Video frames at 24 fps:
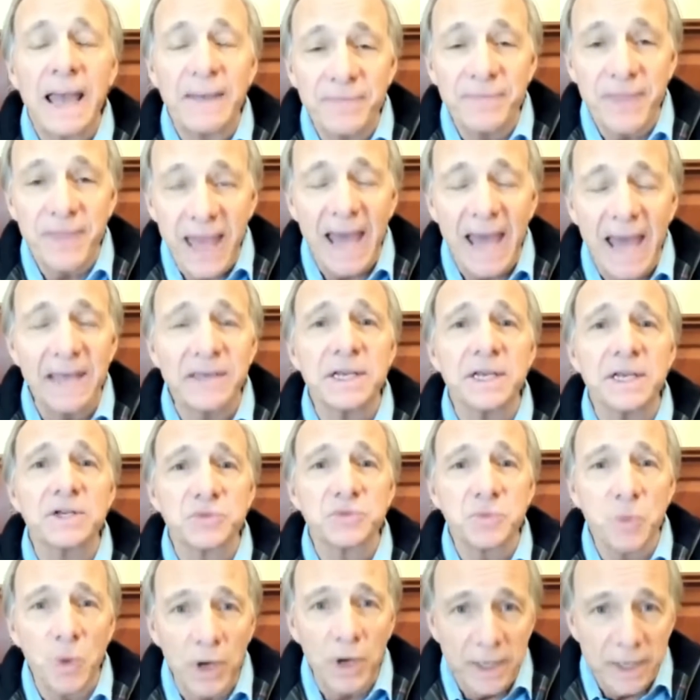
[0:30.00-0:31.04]
and that
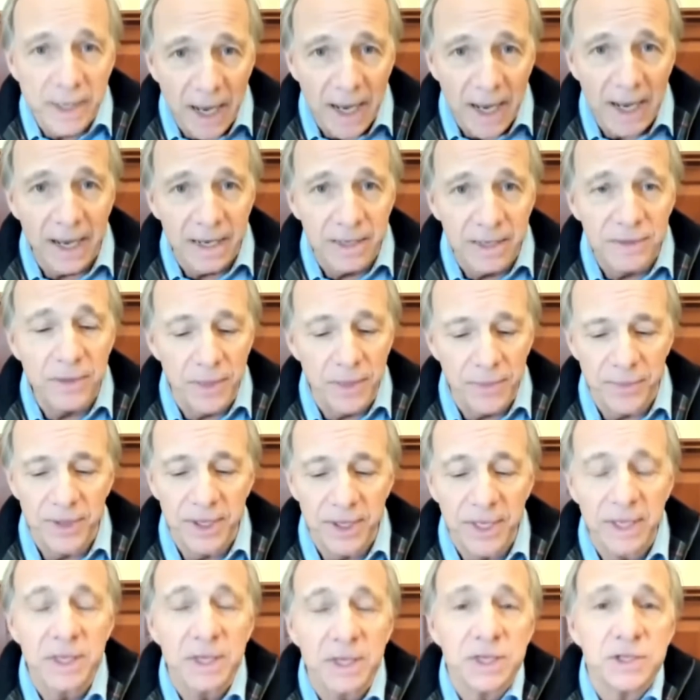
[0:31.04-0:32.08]
is what I
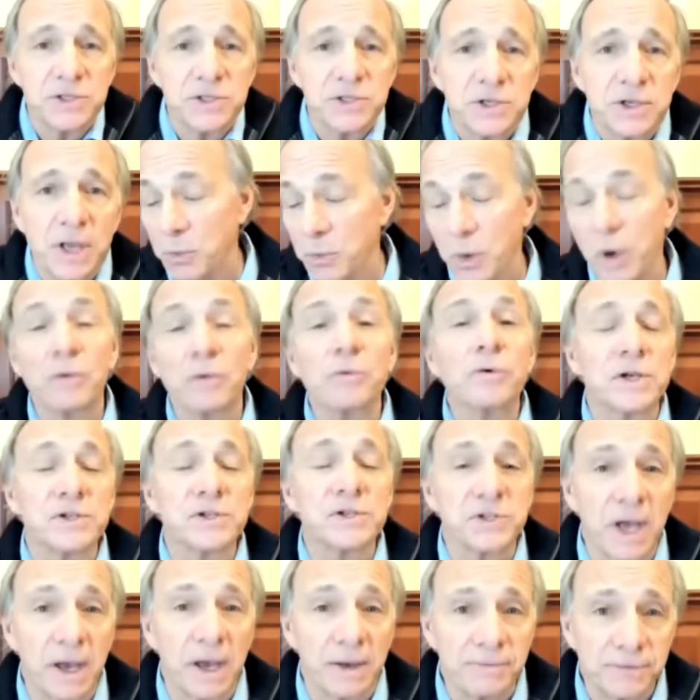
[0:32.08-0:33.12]
think is we're at
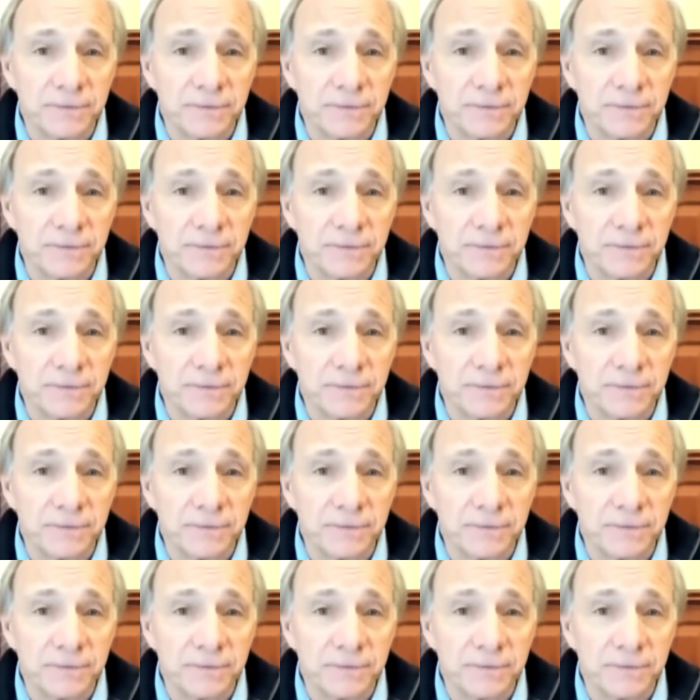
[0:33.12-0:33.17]
risk of.